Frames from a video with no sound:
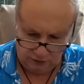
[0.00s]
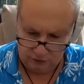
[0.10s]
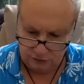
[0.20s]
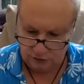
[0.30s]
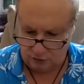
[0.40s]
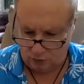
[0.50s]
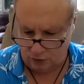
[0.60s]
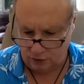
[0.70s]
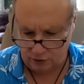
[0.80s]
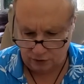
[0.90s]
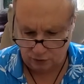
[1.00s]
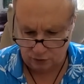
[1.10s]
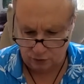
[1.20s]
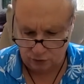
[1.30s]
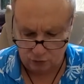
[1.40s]
So here
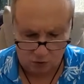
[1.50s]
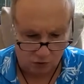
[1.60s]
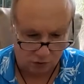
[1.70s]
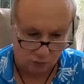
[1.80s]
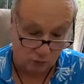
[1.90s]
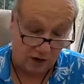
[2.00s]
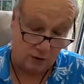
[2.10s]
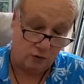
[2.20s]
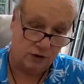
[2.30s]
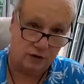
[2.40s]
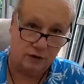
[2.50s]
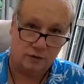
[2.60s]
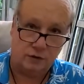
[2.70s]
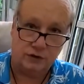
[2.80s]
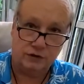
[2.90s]
you are. Wow,
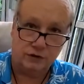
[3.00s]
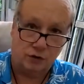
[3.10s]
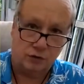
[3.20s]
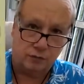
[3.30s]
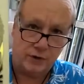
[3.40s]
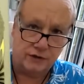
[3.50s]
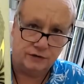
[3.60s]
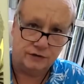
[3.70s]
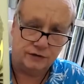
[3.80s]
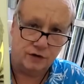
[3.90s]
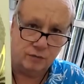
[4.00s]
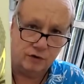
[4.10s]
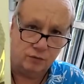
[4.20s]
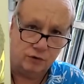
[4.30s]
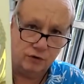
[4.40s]
what a start, Pisces, coming
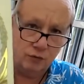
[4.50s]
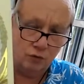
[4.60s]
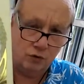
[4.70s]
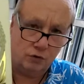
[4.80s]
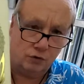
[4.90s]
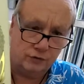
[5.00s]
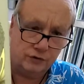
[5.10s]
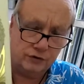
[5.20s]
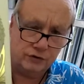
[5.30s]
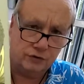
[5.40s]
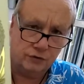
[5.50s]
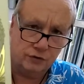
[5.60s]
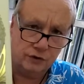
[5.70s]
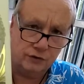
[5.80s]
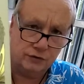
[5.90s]
in with the World. This is your
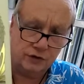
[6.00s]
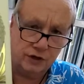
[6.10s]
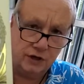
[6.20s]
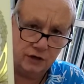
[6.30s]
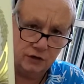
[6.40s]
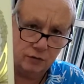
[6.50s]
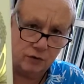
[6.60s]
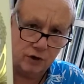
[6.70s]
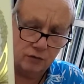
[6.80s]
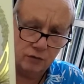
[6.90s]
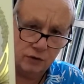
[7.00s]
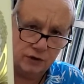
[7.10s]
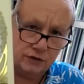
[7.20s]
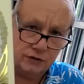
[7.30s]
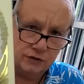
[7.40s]
energy in and around
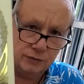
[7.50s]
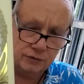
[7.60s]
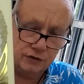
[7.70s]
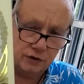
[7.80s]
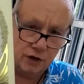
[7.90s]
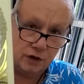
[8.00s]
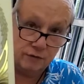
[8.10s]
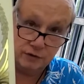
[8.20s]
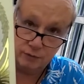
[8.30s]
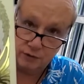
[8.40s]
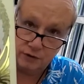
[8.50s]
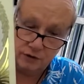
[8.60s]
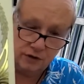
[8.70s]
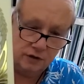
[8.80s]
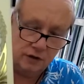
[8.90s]
relationships and love.
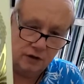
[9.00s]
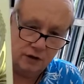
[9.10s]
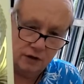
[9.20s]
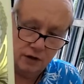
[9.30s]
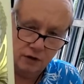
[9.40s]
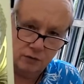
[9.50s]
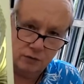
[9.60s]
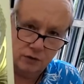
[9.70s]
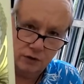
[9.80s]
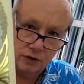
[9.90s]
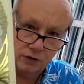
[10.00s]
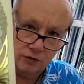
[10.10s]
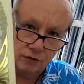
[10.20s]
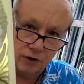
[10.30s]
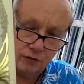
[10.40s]
Typically, now I would look at
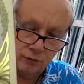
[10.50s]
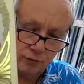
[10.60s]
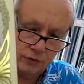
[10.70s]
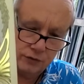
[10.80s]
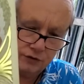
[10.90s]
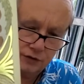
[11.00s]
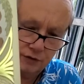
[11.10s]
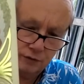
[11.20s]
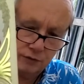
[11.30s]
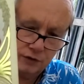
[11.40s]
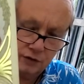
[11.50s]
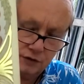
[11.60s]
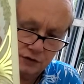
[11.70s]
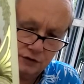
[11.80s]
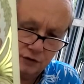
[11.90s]
your other person within
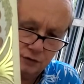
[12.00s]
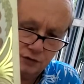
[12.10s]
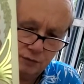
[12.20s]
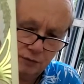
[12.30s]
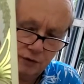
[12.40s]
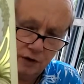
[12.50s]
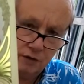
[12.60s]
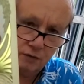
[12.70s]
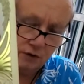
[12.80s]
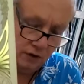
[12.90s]
this energy, but now